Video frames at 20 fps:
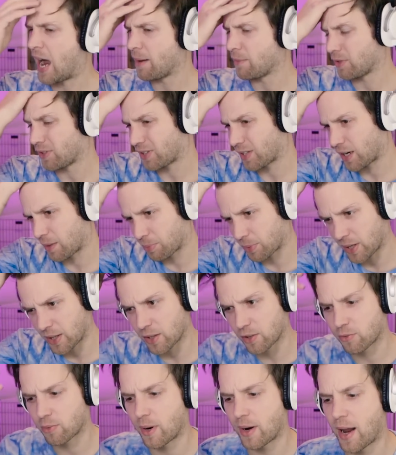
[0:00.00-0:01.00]
I'm just gonna play
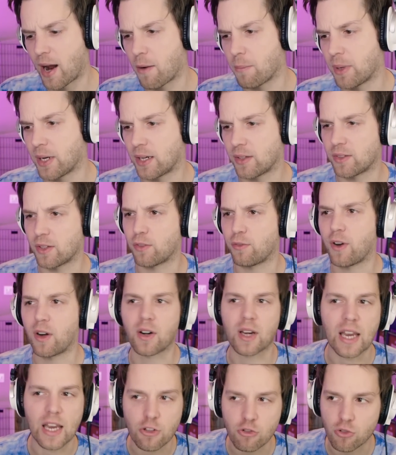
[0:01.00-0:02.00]
this run out because it's
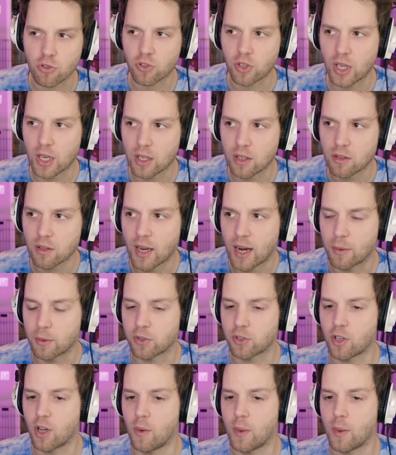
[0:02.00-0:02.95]
very interesting how it's